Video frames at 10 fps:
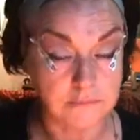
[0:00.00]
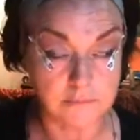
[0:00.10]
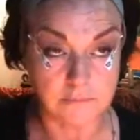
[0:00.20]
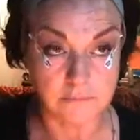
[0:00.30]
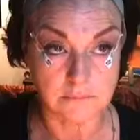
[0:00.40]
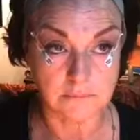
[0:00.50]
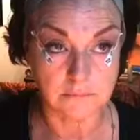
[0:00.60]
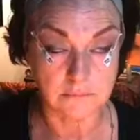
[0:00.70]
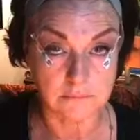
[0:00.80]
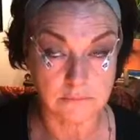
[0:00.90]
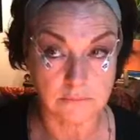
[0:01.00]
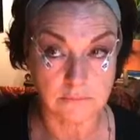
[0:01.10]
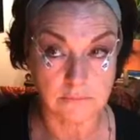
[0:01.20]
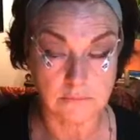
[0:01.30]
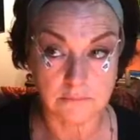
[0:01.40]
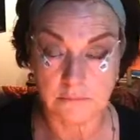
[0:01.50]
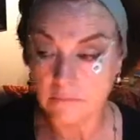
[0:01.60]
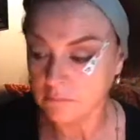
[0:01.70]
[no speech]